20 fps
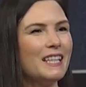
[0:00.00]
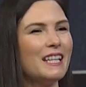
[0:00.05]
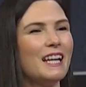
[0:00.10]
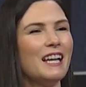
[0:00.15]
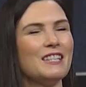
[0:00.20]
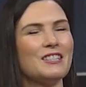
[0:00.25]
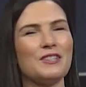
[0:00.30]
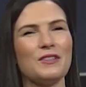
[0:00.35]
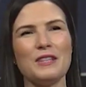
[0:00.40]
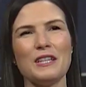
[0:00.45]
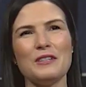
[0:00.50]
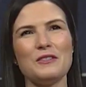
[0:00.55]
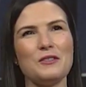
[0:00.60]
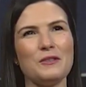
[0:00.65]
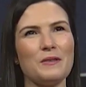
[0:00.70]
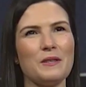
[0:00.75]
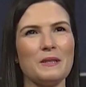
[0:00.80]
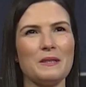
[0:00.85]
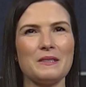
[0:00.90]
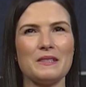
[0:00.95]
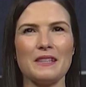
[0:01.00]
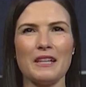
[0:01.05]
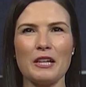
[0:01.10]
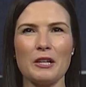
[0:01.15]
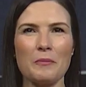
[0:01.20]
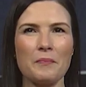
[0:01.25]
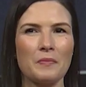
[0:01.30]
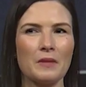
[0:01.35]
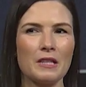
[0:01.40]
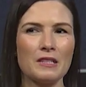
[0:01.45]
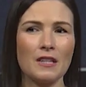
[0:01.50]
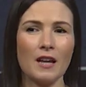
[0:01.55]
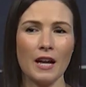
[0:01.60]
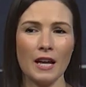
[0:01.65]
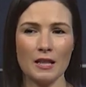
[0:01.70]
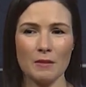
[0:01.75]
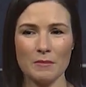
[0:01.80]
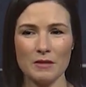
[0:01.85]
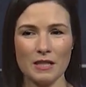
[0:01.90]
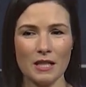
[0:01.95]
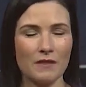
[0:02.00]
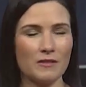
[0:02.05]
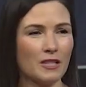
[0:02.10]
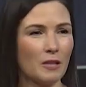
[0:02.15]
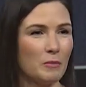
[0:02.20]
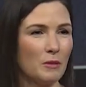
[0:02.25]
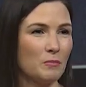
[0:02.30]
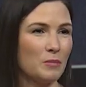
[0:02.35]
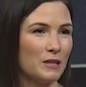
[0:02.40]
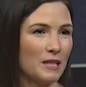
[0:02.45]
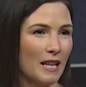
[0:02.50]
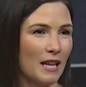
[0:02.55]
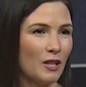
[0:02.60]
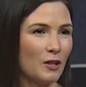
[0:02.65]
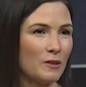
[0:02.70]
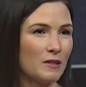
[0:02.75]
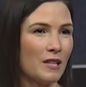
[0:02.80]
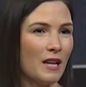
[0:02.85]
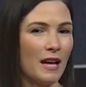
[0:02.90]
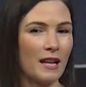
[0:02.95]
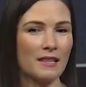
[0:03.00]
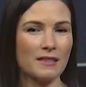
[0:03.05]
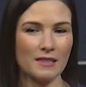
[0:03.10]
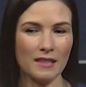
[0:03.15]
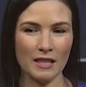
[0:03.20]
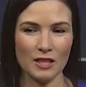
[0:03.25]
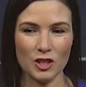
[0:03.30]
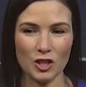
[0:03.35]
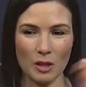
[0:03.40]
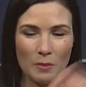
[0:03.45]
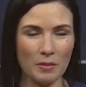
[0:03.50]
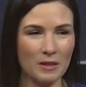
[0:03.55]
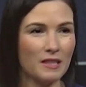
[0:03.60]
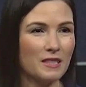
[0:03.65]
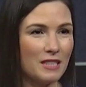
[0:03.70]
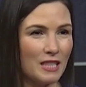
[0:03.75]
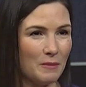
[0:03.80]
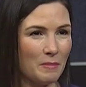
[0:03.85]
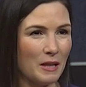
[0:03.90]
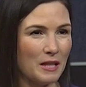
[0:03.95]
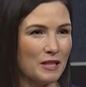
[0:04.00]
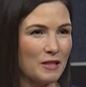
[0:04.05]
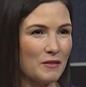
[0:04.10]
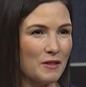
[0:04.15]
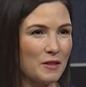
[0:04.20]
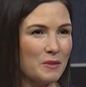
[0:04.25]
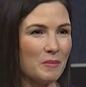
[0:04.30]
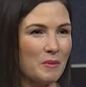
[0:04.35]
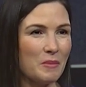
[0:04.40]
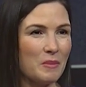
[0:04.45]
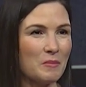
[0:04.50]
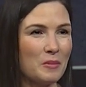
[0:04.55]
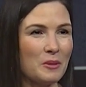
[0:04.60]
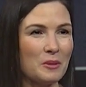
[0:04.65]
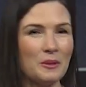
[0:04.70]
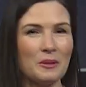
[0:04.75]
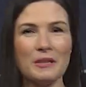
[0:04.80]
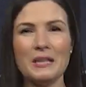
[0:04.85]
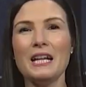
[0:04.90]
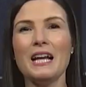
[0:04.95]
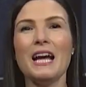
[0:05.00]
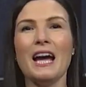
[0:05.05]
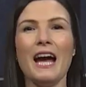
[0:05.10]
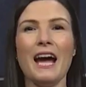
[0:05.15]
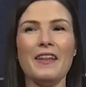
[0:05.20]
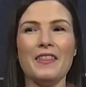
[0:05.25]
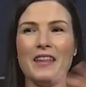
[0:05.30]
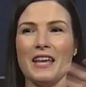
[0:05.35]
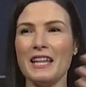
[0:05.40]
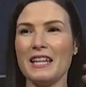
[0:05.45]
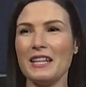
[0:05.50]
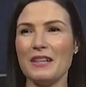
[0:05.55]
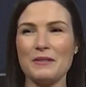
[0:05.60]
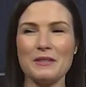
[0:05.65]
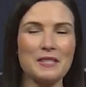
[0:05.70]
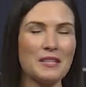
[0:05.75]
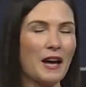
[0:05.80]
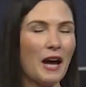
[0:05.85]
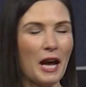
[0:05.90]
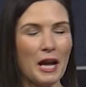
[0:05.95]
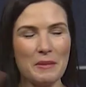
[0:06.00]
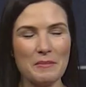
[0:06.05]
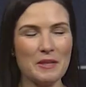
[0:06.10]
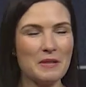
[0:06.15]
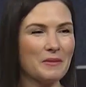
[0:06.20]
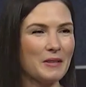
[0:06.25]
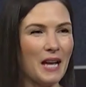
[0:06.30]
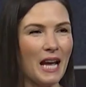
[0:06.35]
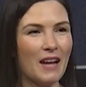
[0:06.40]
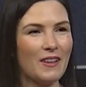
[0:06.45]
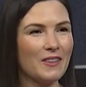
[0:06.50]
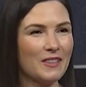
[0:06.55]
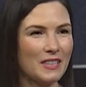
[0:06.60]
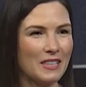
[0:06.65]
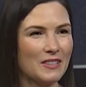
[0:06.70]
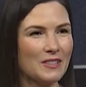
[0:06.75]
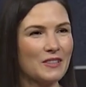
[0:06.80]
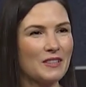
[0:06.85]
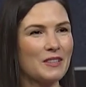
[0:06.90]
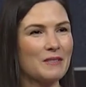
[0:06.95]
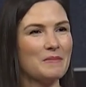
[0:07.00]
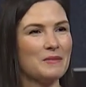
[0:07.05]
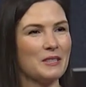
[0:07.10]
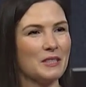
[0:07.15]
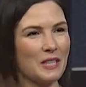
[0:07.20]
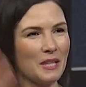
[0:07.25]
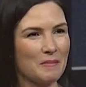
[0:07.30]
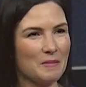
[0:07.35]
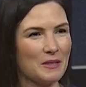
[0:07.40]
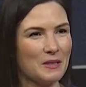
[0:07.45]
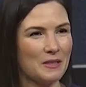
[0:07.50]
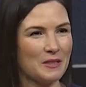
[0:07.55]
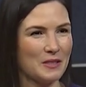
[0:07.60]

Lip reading: And so they'd do things like tie themselves up in potato sacks and jump in the deep end of the swimming pool, and then they would time them on how long it took them to come to the